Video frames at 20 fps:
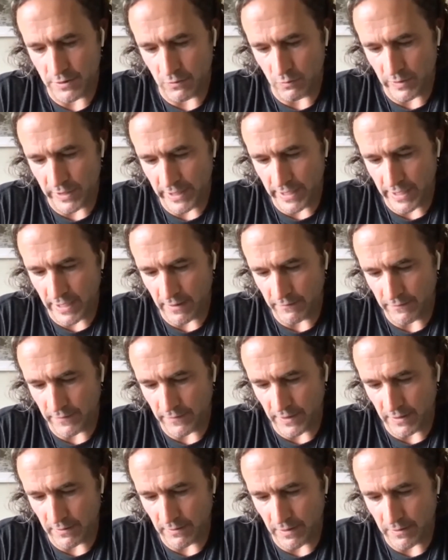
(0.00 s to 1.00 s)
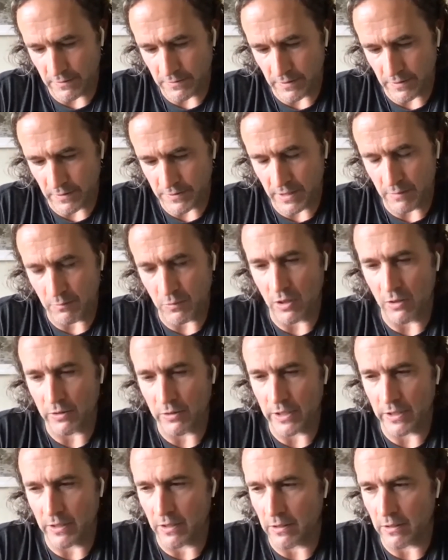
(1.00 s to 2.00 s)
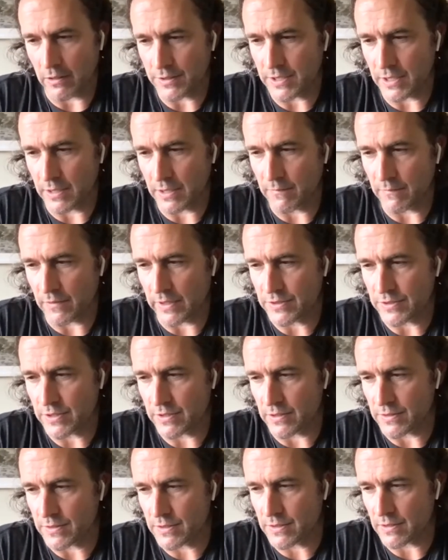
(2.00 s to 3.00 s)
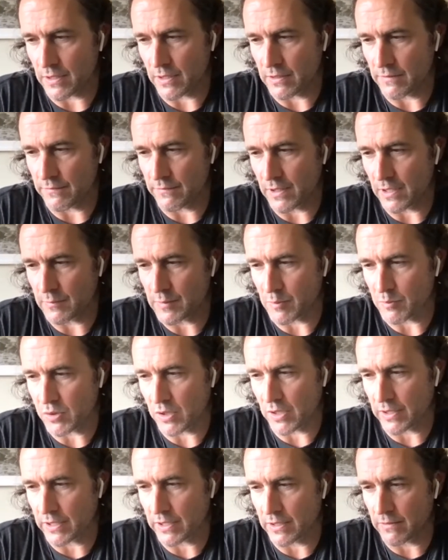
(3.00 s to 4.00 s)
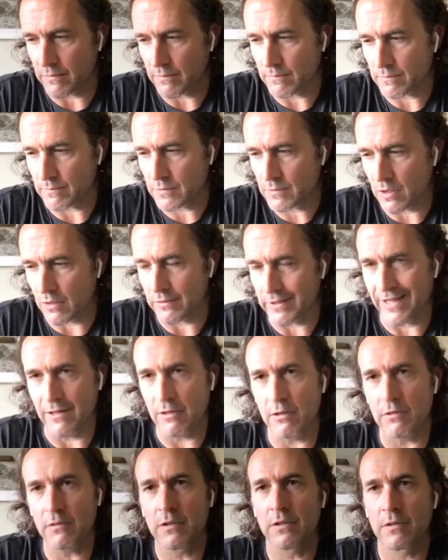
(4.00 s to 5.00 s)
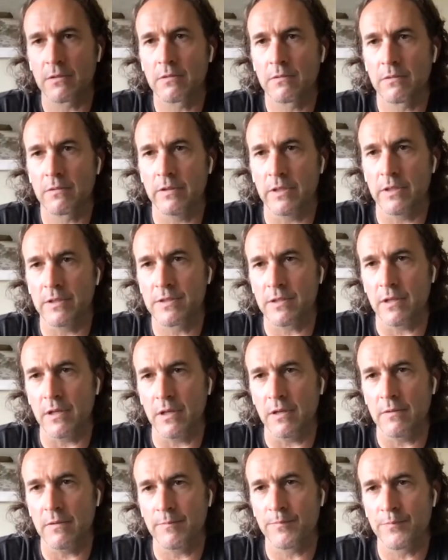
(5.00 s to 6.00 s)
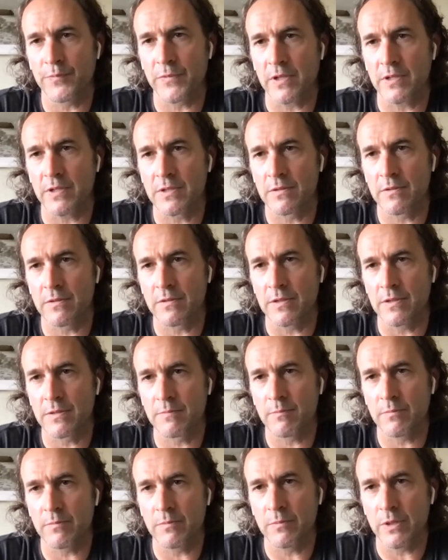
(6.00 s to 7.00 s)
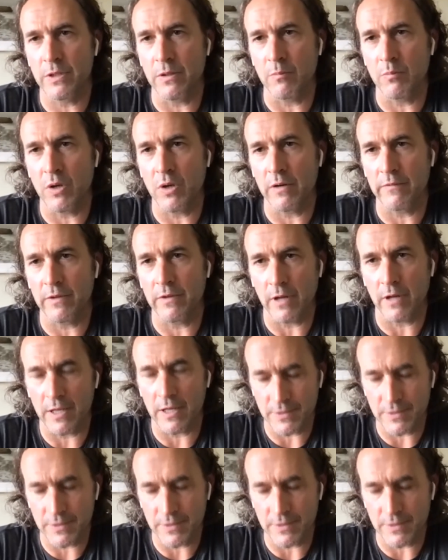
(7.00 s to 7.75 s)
So we have Tim Logan on our team, for instance, developed a plugin called Elk that's it's part of